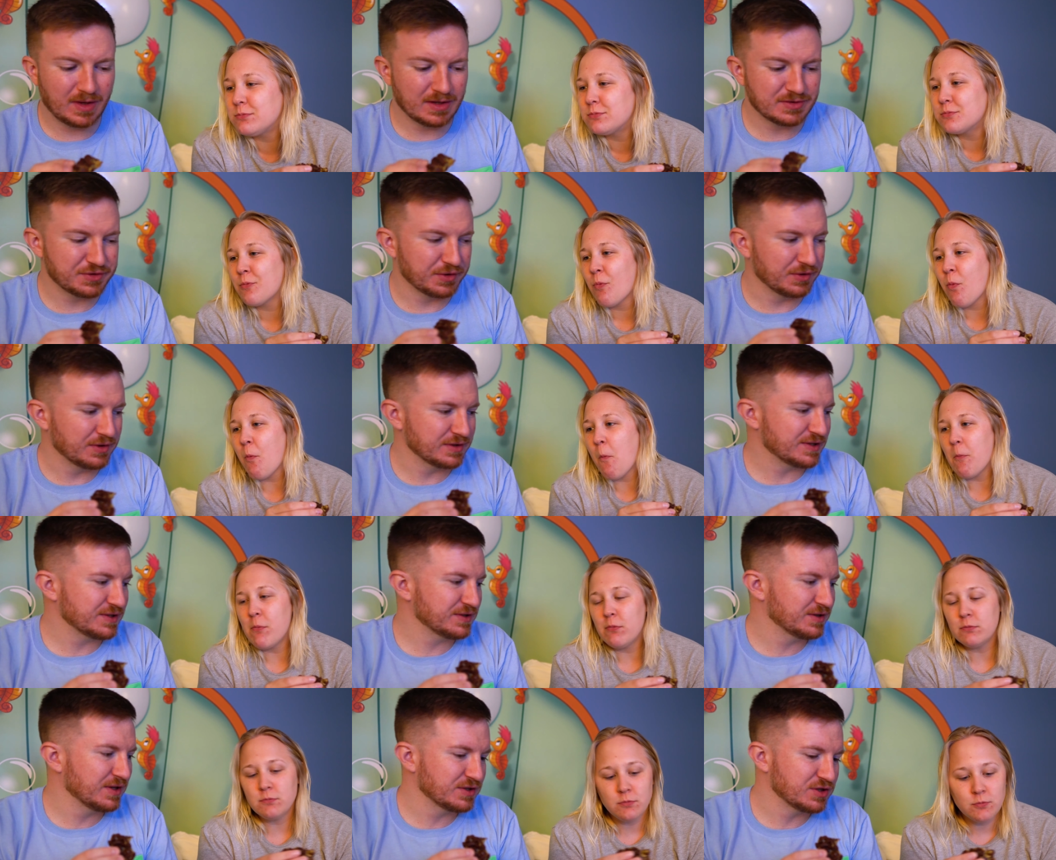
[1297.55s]
Speaker 1: so this
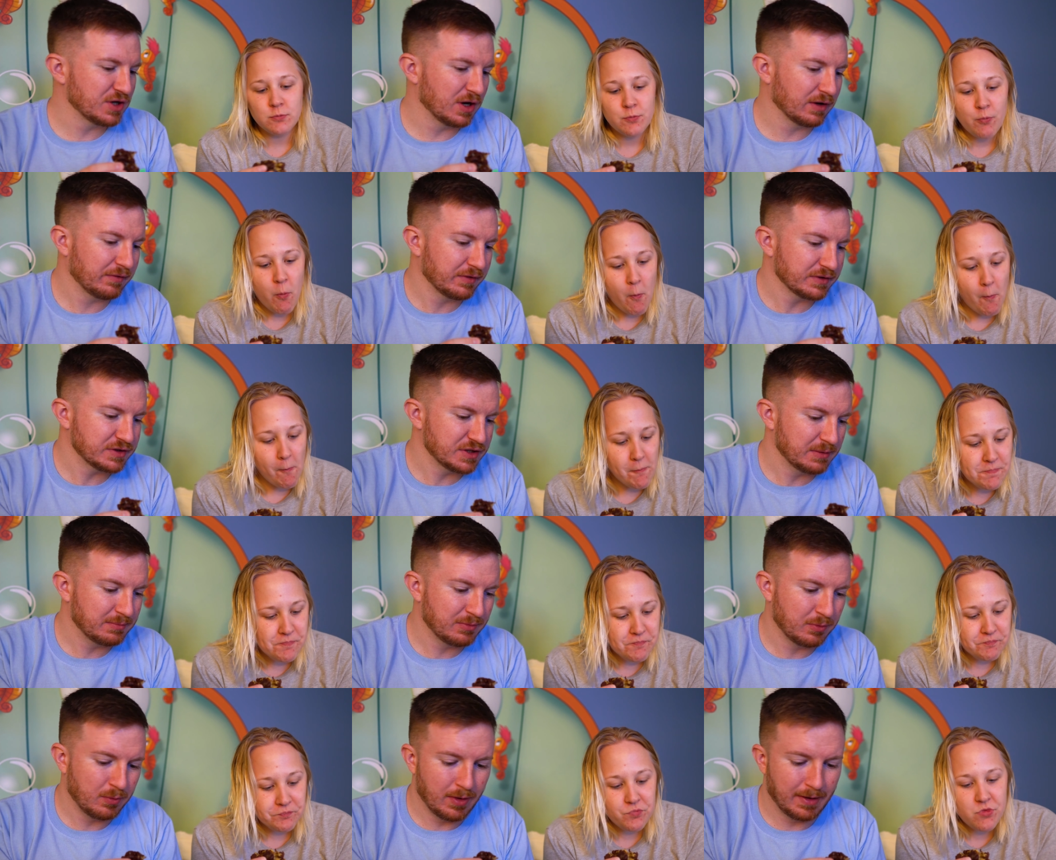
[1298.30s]
is the chocolate
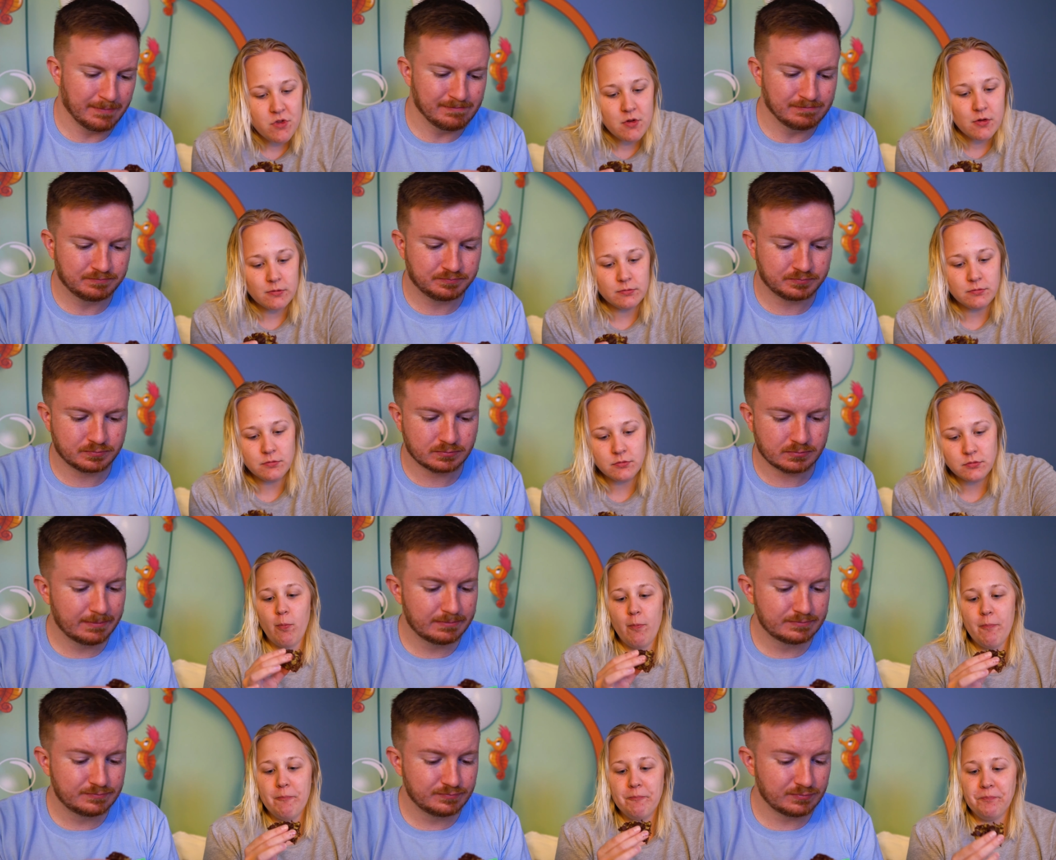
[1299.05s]
chip one.
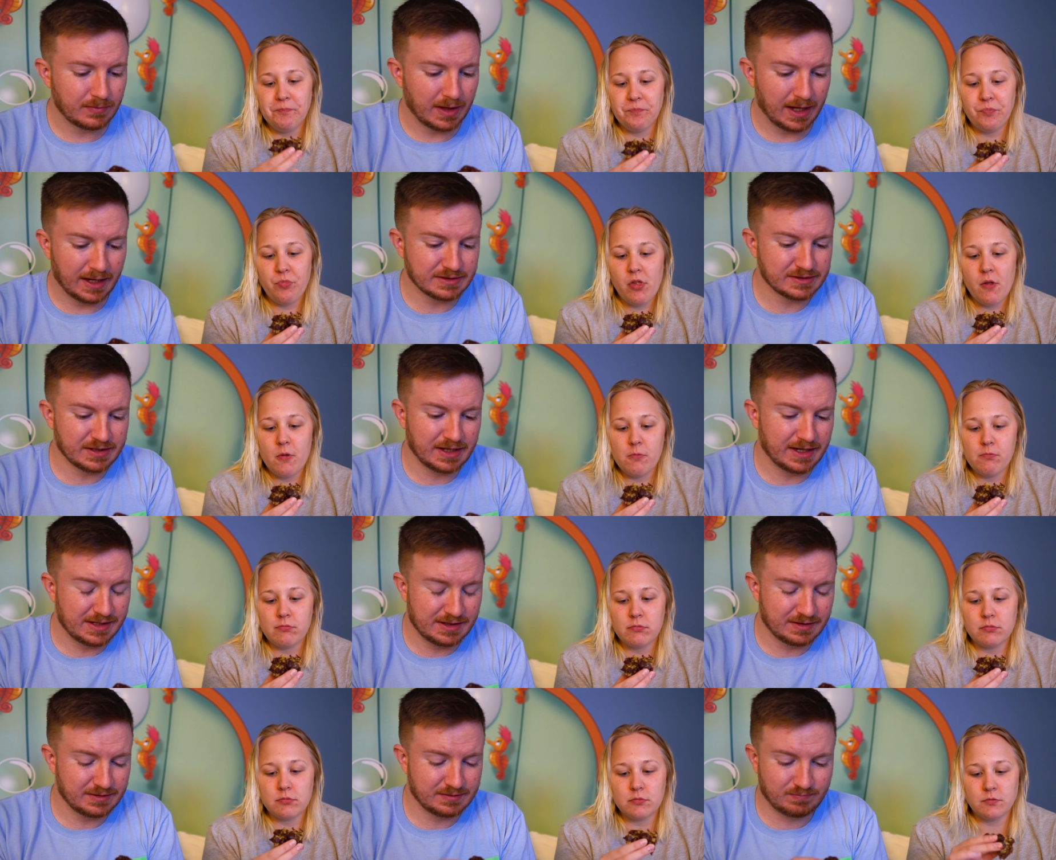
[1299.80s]
It's
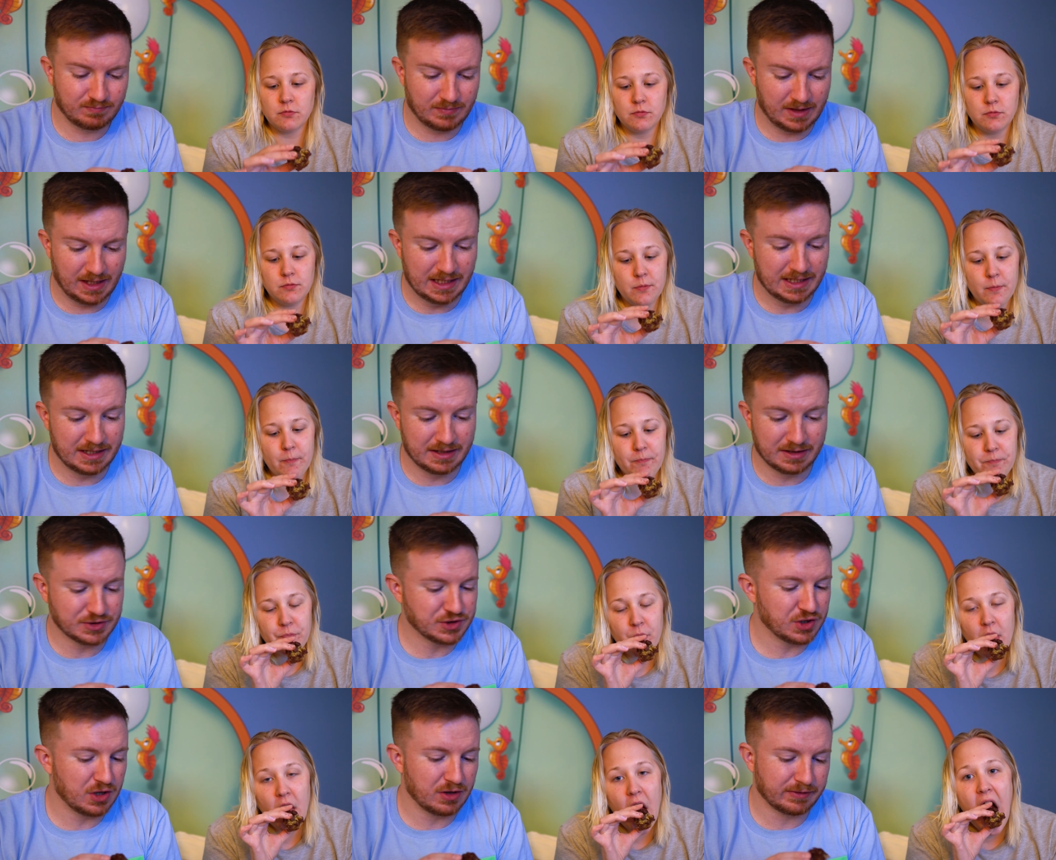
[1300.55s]
like eating
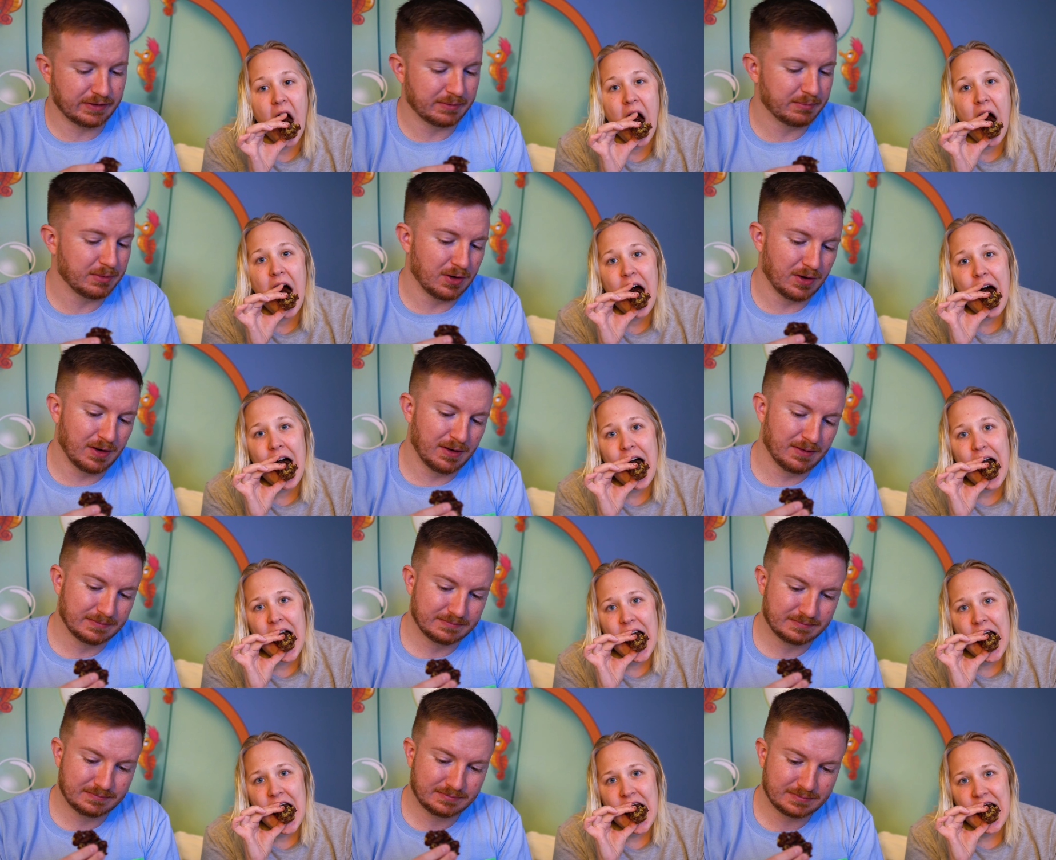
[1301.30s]
a chocolate bar.
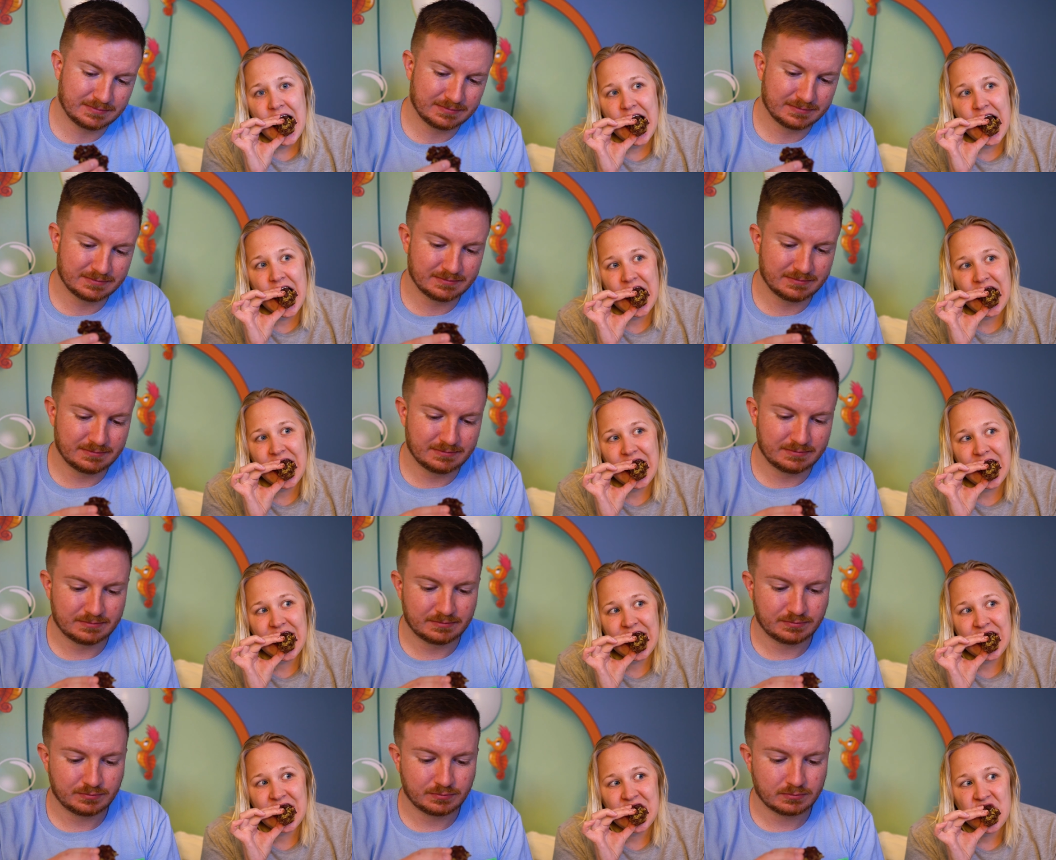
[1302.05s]
I
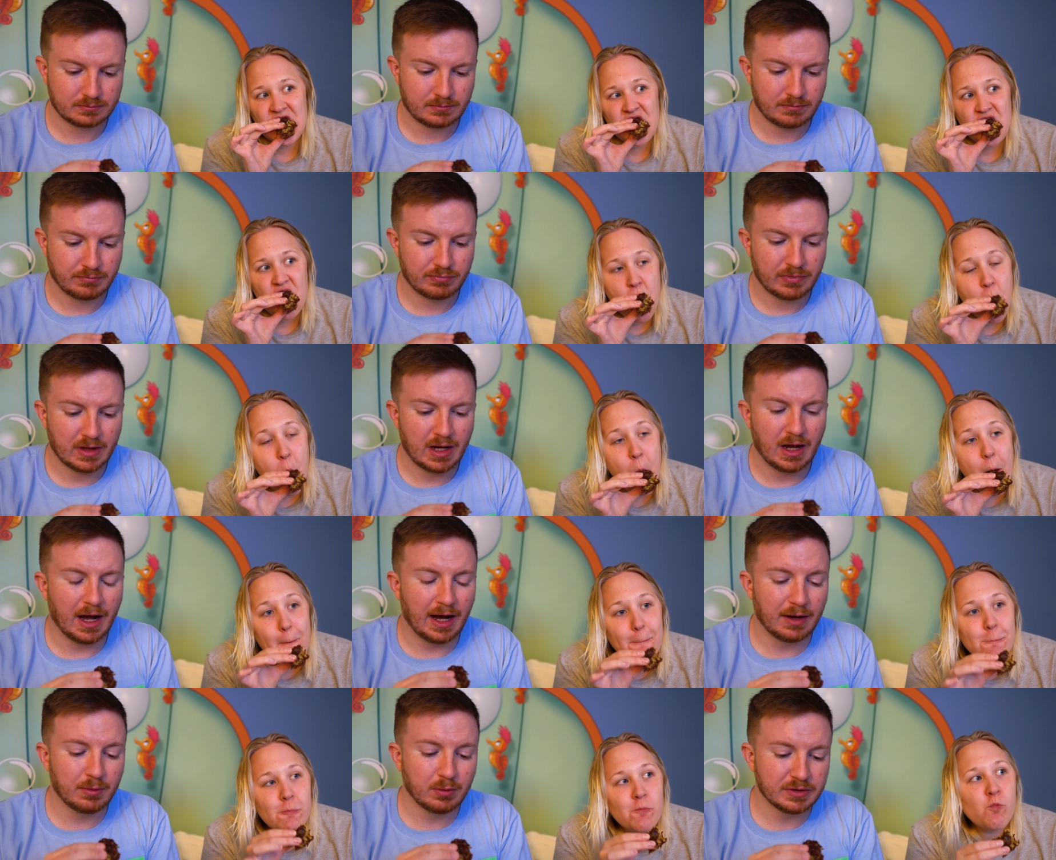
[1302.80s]
feel
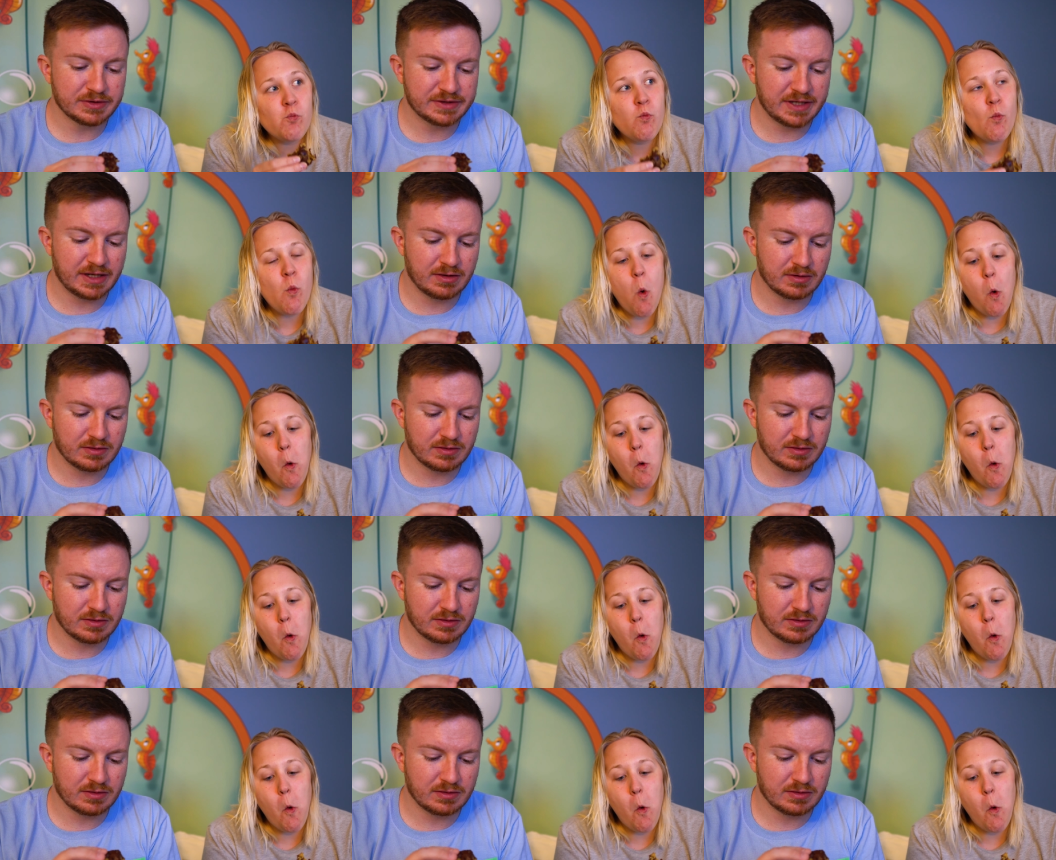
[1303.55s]
I will say